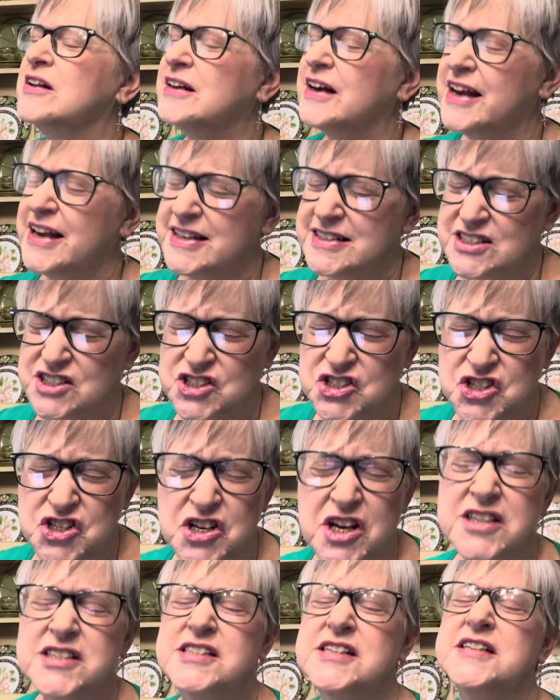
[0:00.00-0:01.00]
is
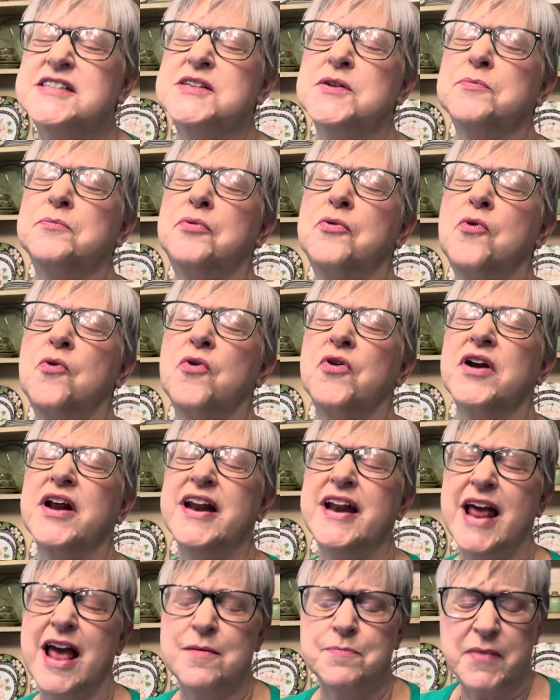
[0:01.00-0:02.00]
just as
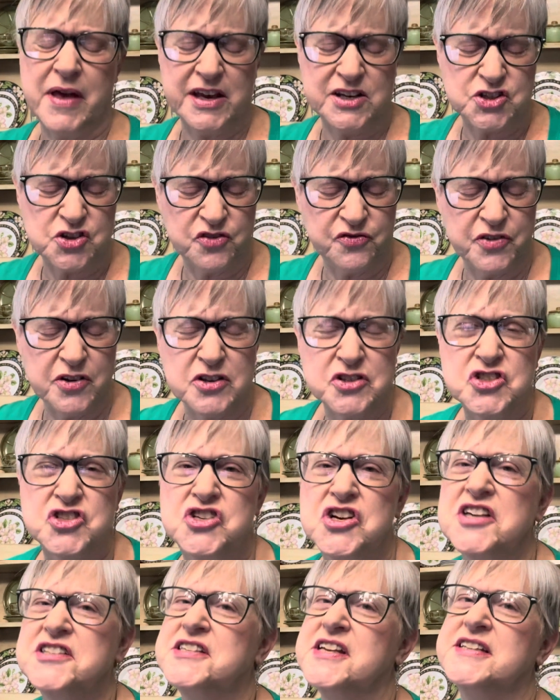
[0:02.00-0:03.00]
important and makes you feel
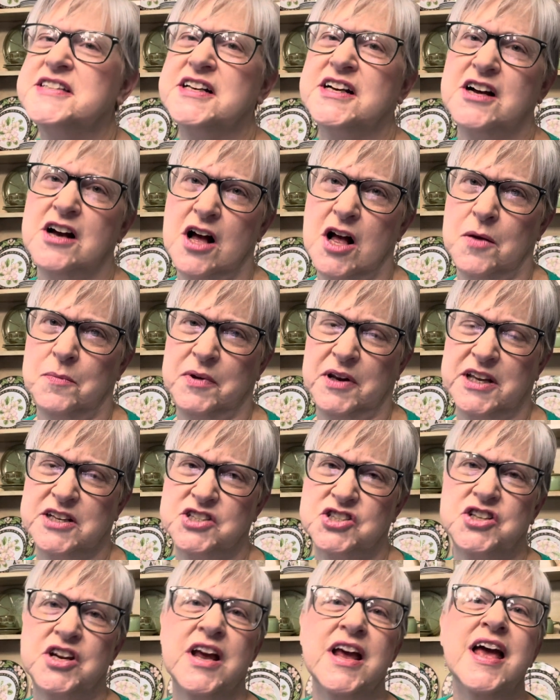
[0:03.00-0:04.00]
just as
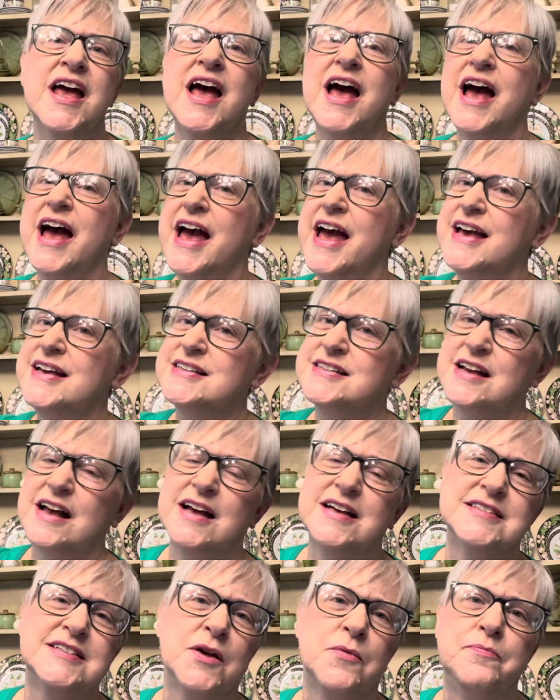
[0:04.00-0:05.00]
accomplished
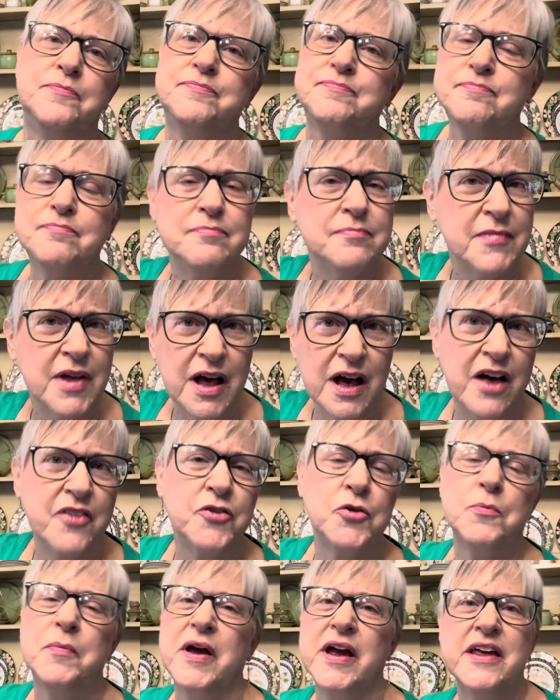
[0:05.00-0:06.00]
as a
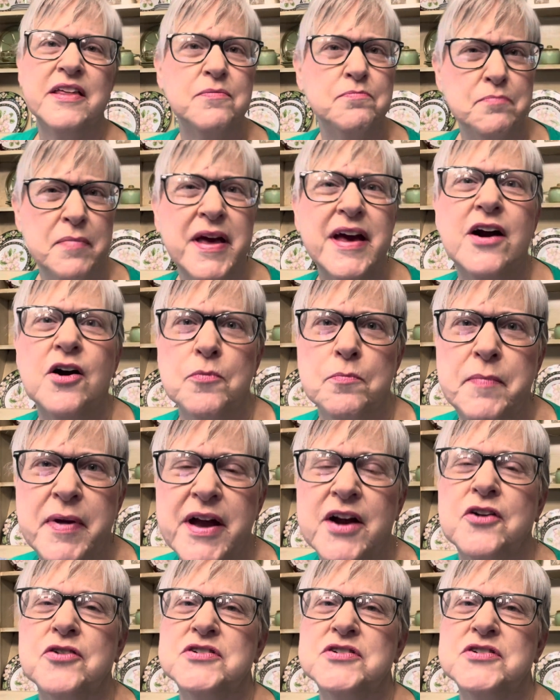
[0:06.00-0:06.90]
other bigger